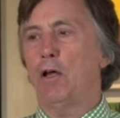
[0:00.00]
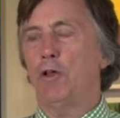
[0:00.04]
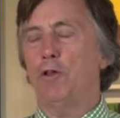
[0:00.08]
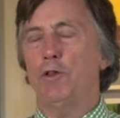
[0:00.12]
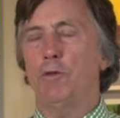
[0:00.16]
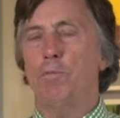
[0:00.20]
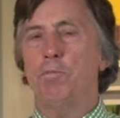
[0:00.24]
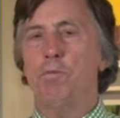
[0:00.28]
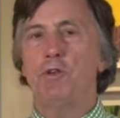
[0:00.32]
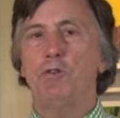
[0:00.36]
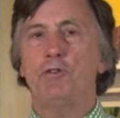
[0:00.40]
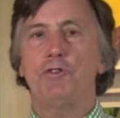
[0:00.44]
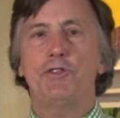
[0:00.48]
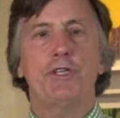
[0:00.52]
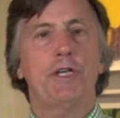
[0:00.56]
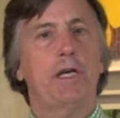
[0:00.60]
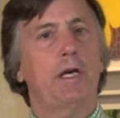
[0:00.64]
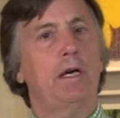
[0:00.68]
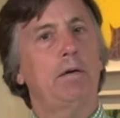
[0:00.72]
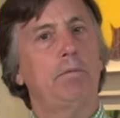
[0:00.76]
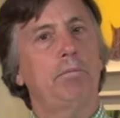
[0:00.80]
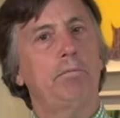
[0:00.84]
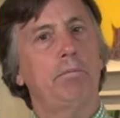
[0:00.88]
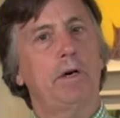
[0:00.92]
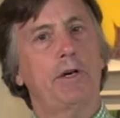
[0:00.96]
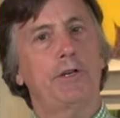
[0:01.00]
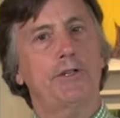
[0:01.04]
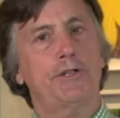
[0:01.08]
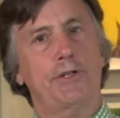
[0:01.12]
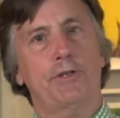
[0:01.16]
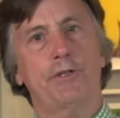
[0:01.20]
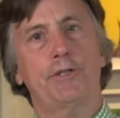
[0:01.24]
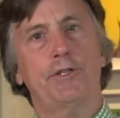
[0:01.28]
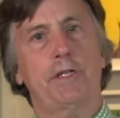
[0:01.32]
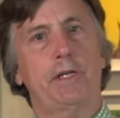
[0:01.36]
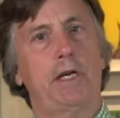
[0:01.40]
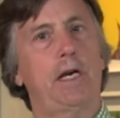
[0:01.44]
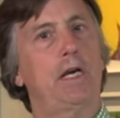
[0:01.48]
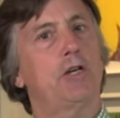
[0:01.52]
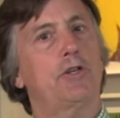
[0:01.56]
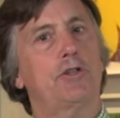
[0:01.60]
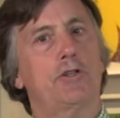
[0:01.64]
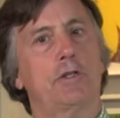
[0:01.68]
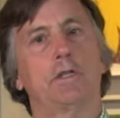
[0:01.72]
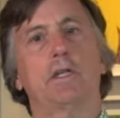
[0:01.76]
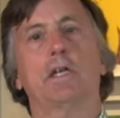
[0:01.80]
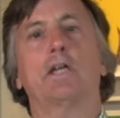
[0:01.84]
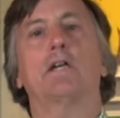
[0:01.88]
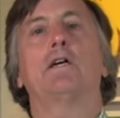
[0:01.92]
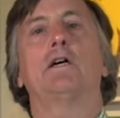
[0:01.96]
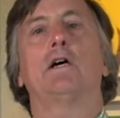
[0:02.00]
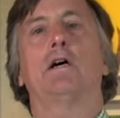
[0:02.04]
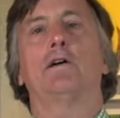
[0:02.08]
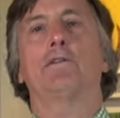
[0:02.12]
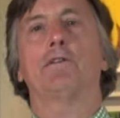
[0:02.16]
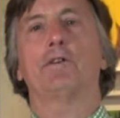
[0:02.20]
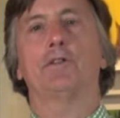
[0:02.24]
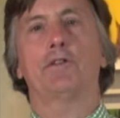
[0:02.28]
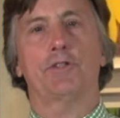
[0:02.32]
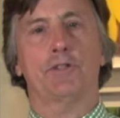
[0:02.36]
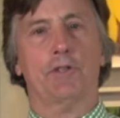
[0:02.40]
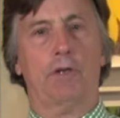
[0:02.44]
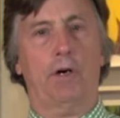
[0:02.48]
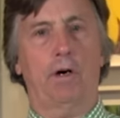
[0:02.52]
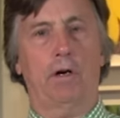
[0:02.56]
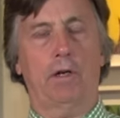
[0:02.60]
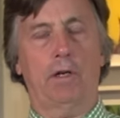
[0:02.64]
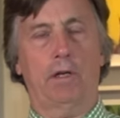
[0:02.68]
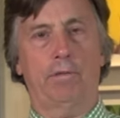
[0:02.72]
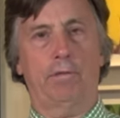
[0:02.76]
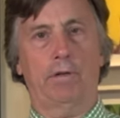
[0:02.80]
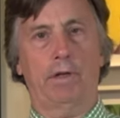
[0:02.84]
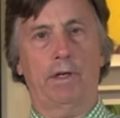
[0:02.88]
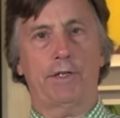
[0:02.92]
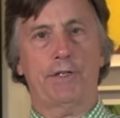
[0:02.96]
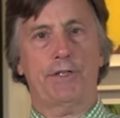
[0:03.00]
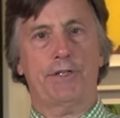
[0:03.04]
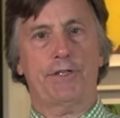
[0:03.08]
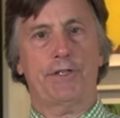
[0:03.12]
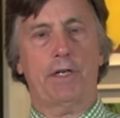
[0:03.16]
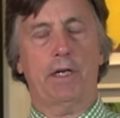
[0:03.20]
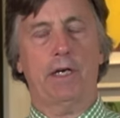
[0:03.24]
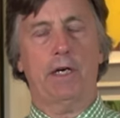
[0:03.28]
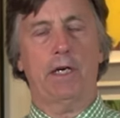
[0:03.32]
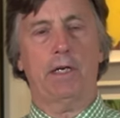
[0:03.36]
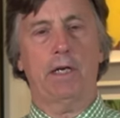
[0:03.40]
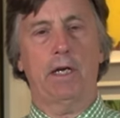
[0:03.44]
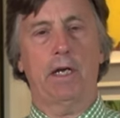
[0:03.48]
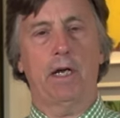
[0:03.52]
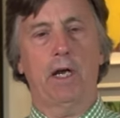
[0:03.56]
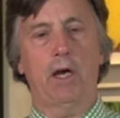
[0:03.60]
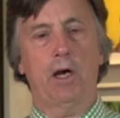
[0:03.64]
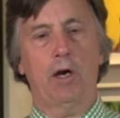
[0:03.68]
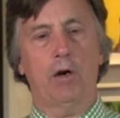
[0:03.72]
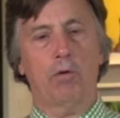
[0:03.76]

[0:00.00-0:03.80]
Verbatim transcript: the museum association that governs all of us said,